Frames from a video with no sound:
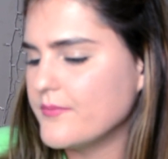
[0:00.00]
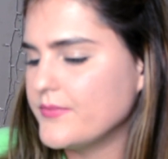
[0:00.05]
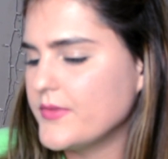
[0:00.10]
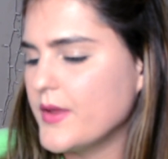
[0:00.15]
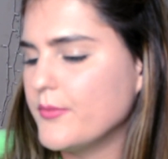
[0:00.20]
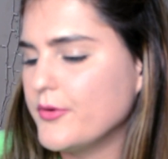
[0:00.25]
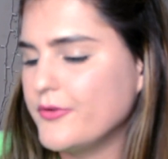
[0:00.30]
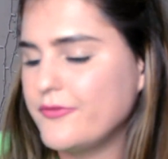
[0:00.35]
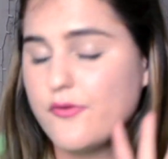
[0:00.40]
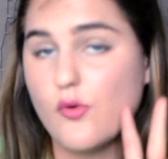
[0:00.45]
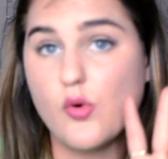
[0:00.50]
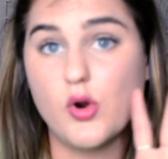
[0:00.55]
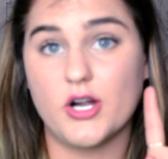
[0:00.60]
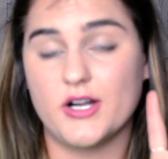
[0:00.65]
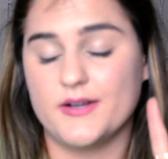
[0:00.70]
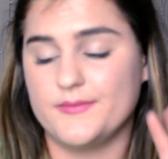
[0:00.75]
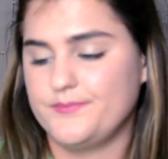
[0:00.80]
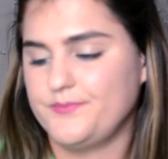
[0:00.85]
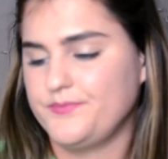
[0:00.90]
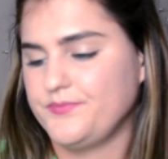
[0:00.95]
Number
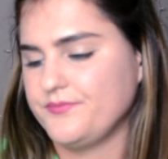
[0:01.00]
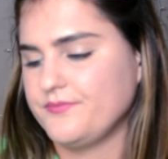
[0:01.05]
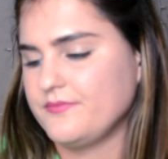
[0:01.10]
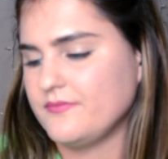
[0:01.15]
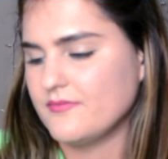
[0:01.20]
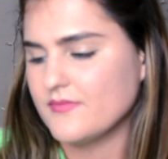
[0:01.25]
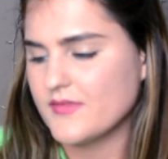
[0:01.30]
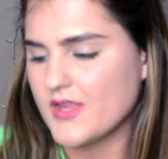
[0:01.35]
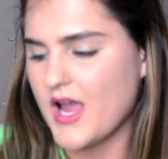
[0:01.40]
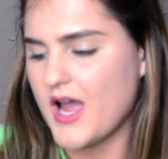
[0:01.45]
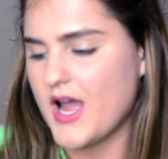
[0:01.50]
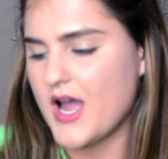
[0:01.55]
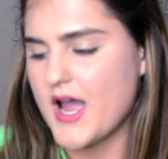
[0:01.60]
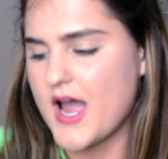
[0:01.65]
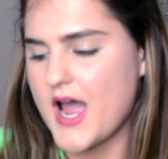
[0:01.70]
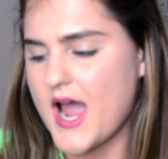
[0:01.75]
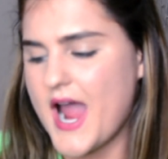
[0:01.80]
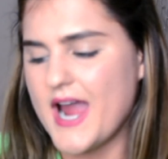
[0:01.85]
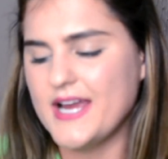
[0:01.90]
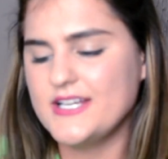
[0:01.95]
four,
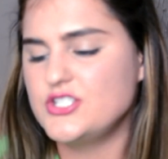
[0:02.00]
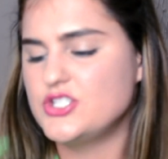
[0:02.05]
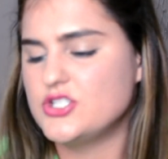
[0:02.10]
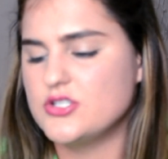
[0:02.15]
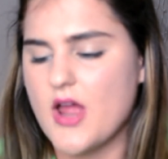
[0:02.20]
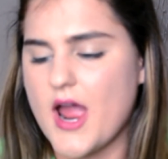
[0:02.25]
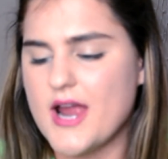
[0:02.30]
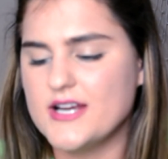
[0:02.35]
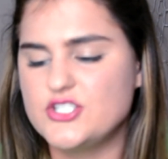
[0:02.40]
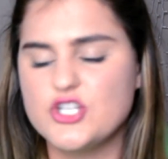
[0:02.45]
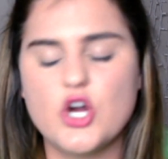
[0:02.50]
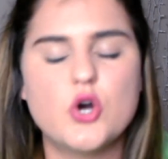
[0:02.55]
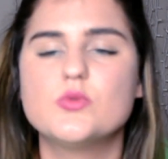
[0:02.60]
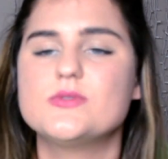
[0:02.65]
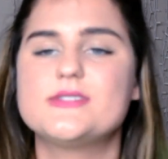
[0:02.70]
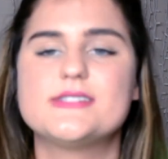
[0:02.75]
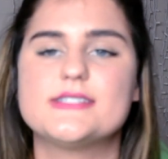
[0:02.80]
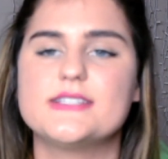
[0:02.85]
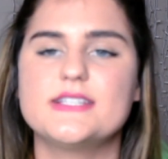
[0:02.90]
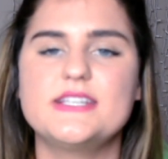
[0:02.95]
I, I
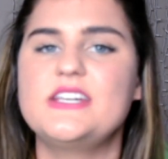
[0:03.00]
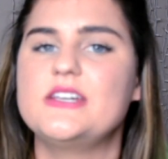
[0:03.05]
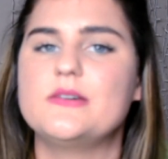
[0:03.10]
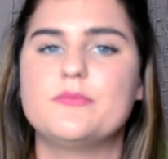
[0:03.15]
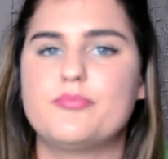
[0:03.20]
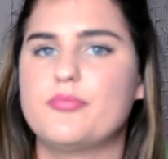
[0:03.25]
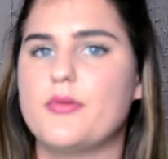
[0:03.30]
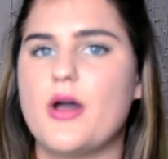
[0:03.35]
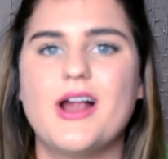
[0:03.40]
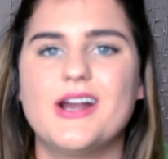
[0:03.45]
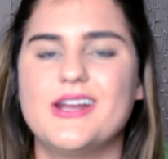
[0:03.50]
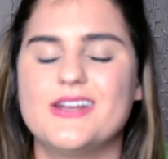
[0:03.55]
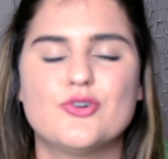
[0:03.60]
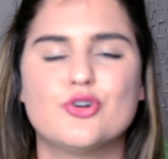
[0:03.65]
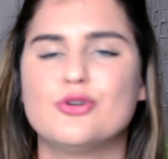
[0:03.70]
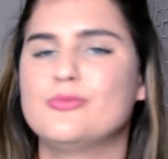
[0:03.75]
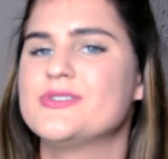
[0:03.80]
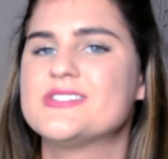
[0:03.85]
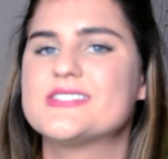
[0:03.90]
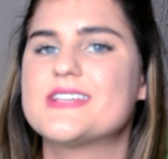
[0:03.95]
don't sleep on a
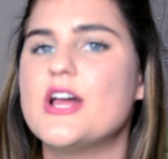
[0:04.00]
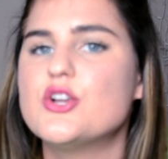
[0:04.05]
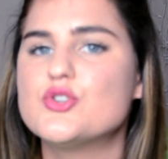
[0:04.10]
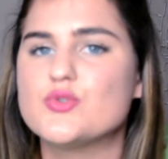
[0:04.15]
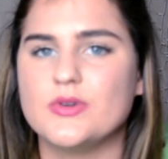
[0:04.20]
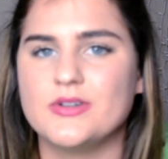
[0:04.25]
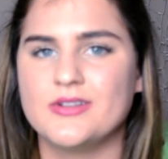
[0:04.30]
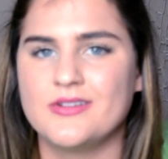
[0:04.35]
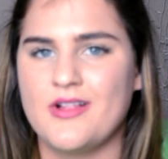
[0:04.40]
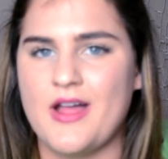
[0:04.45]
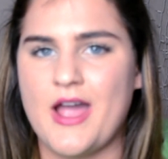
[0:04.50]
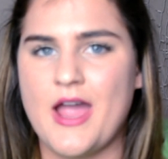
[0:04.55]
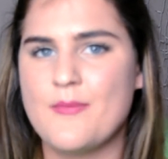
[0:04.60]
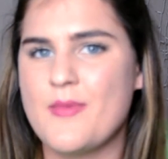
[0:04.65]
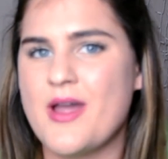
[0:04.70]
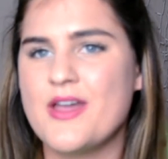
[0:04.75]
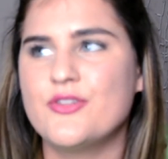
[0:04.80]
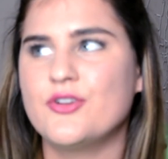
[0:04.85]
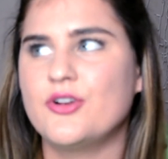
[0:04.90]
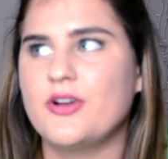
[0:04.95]
normal schedule. I'm
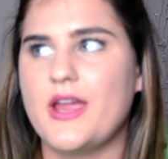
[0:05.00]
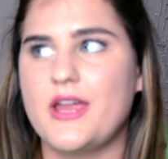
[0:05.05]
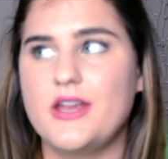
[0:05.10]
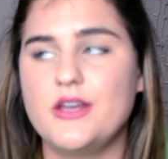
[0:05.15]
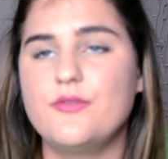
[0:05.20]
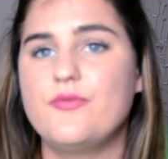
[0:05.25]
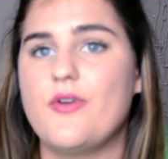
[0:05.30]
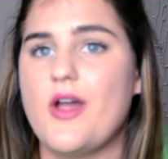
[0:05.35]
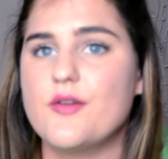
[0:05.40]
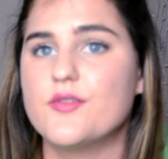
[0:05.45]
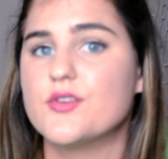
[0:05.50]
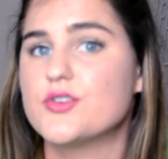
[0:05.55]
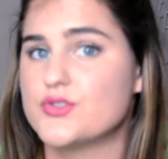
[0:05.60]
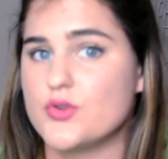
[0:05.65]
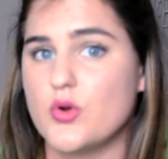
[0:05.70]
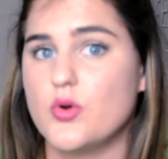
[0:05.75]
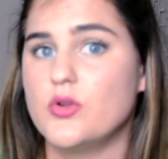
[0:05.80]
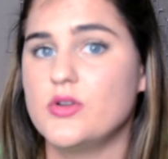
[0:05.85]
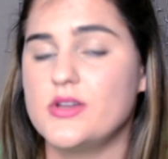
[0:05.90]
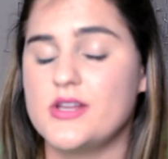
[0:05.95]
either 85 years
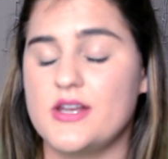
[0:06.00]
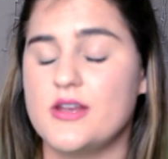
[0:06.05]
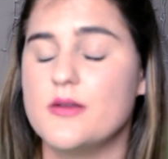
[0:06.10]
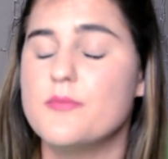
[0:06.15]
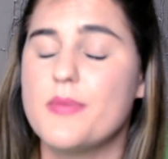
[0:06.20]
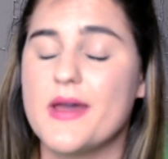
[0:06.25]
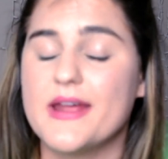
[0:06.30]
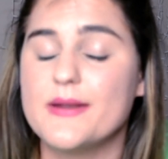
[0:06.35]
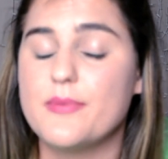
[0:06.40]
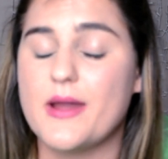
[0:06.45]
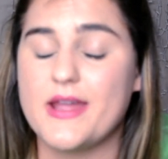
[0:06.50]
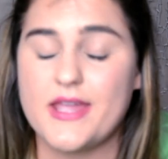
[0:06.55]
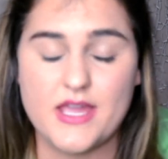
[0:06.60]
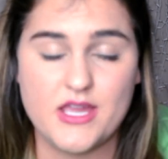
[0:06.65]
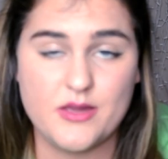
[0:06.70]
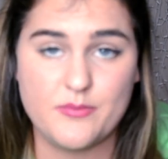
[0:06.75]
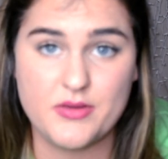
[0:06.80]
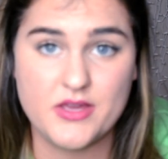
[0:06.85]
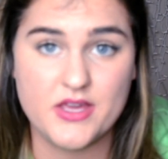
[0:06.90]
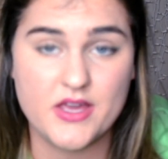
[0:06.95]
old and in bed by
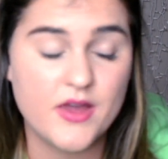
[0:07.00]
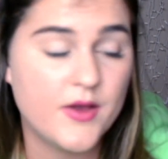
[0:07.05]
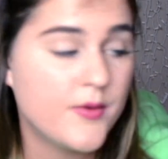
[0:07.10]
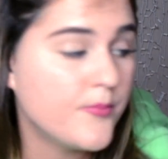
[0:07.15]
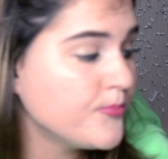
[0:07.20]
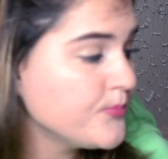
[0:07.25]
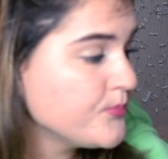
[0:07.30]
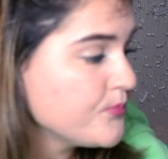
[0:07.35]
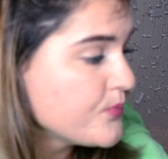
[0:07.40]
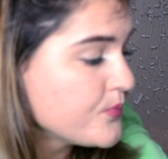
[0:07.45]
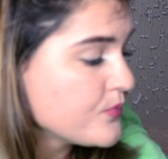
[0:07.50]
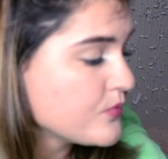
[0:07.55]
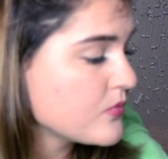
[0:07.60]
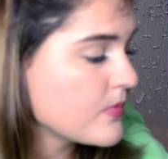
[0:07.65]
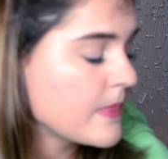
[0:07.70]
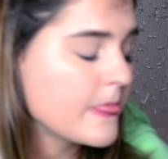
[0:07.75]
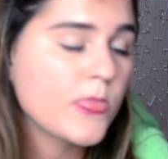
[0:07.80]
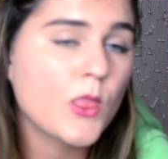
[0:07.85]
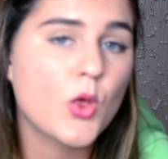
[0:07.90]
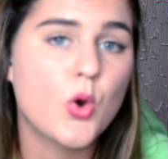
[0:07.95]
8 p.m.,
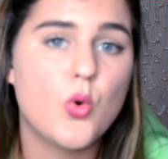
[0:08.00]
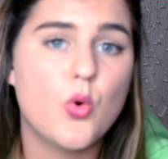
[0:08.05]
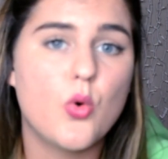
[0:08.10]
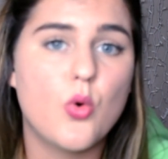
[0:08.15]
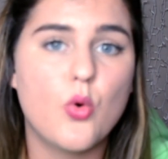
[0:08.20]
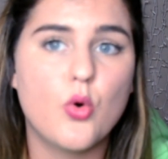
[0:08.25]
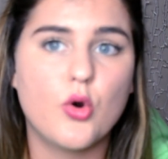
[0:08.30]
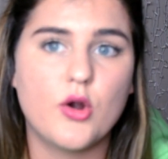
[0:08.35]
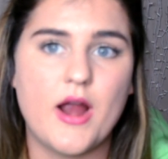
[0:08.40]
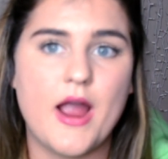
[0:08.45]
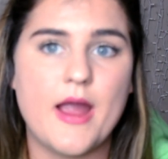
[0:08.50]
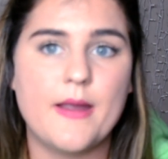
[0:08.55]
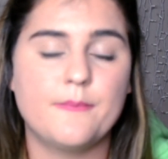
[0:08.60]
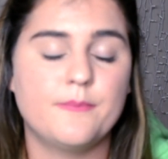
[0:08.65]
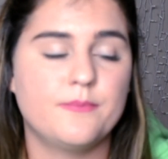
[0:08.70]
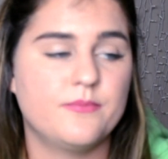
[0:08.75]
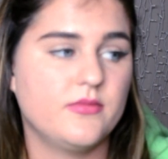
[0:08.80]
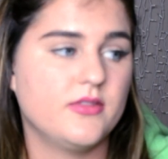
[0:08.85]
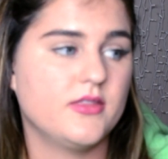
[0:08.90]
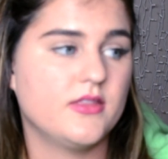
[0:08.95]
or
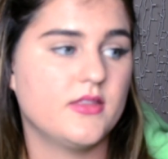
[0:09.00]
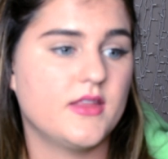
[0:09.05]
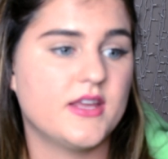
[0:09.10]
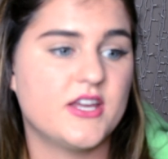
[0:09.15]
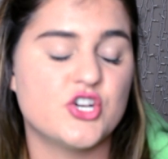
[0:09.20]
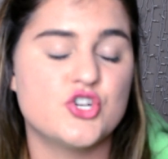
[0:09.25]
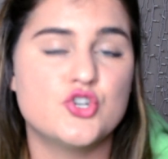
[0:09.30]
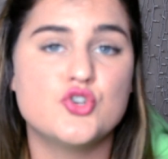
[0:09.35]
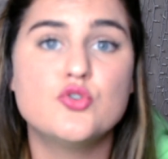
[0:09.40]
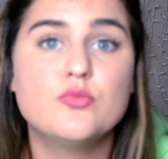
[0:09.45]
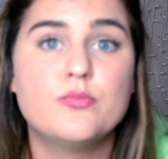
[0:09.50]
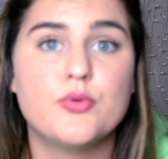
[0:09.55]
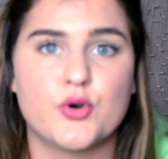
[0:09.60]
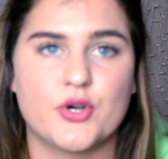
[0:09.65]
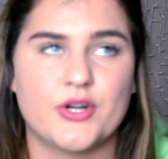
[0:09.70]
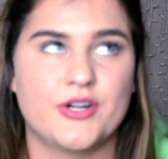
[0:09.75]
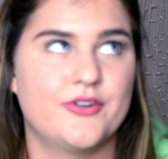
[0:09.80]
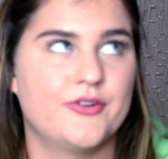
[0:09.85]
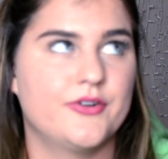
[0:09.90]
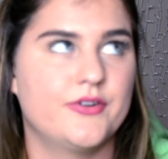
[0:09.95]
I'm like a
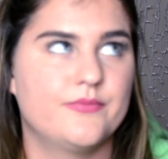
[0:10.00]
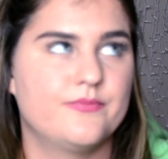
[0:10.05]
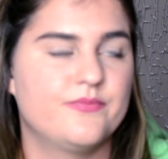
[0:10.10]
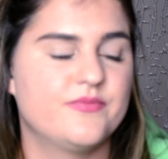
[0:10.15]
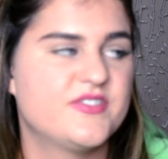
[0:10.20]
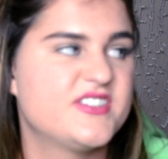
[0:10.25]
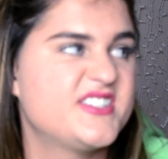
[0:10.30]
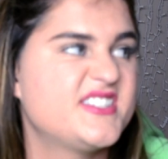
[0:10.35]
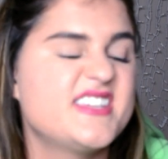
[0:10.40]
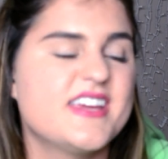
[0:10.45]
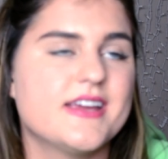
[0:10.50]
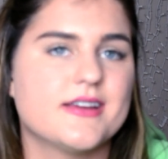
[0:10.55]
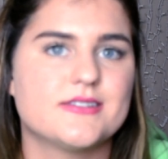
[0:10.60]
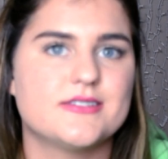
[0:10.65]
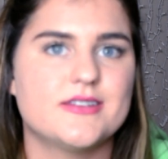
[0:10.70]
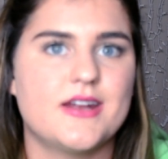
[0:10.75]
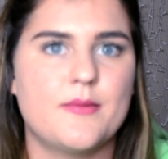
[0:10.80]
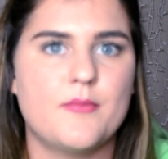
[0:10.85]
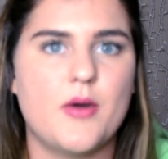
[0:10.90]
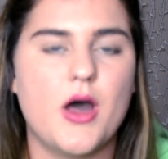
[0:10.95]
newborn or
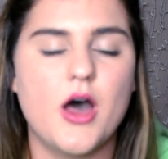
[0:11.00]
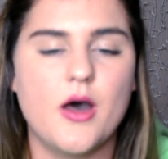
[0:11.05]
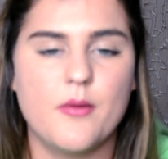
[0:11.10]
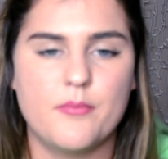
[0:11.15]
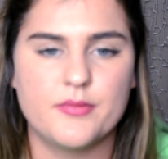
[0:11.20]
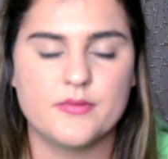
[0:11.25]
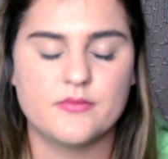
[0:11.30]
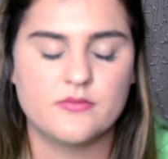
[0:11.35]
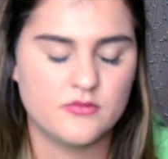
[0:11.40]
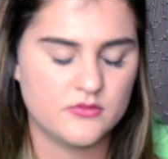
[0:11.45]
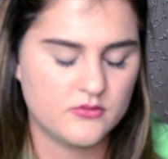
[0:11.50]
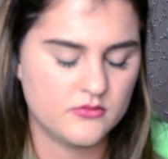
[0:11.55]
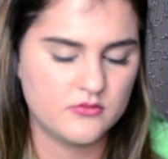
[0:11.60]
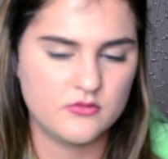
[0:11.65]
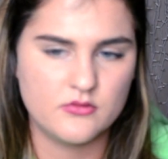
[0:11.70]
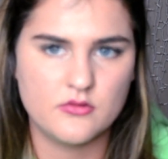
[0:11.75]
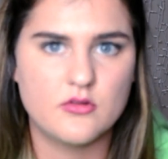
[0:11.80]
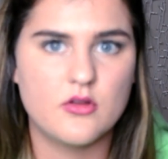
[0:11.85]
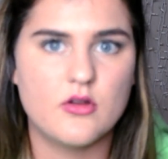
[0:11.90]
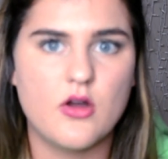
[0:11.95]
six and I'm up
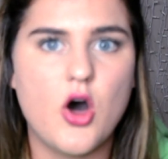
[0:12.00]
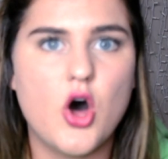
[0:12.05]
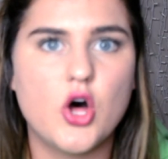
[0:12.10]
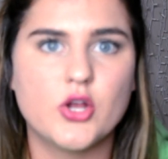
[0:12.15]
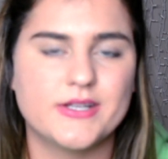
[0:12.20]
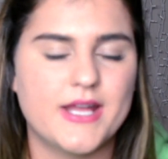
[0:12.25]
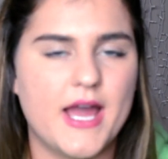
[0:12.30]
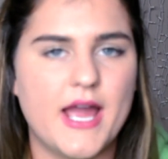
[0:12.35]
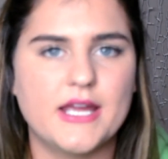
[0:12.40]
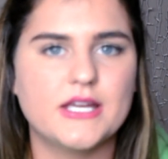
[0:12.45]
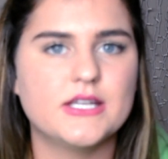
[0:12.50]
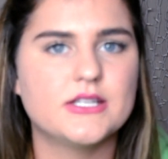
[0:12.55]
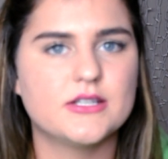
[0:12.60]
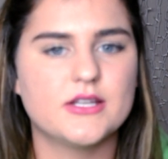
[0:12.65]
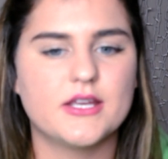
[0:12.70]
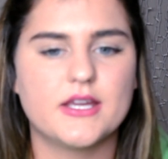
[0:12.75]
all night.